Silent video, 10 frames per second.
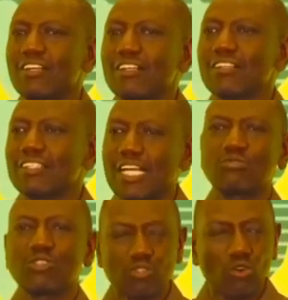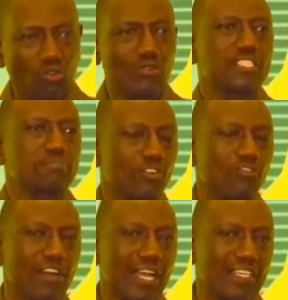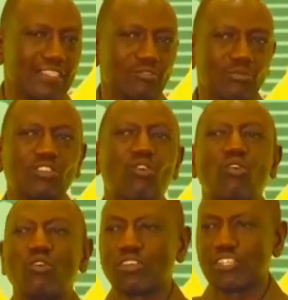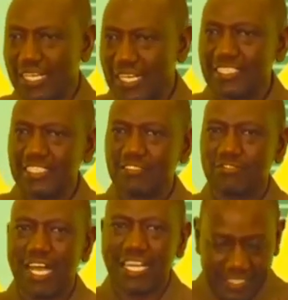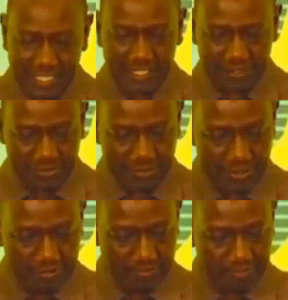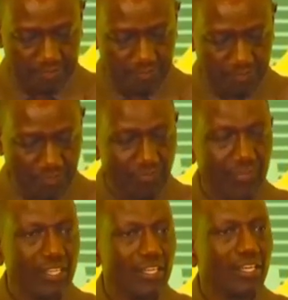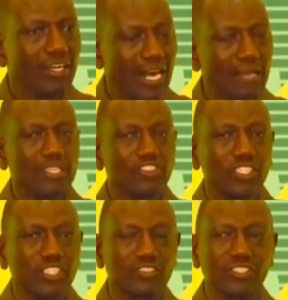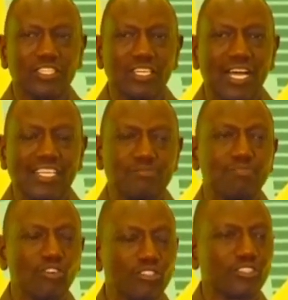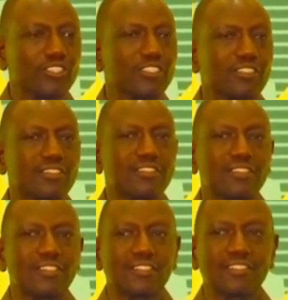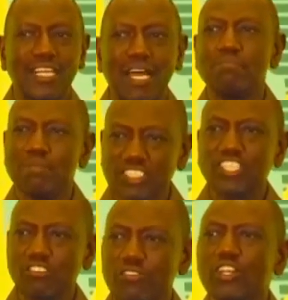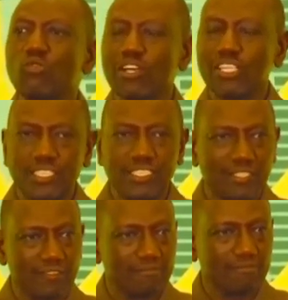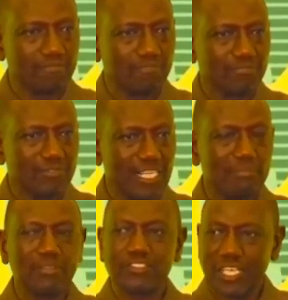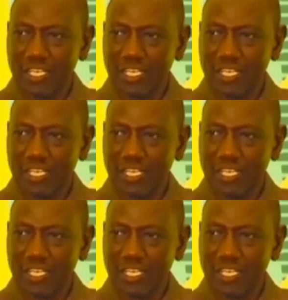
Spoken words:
that was always profiled with all the negative adjectives. Climate change has brought some measure of equality, let me say.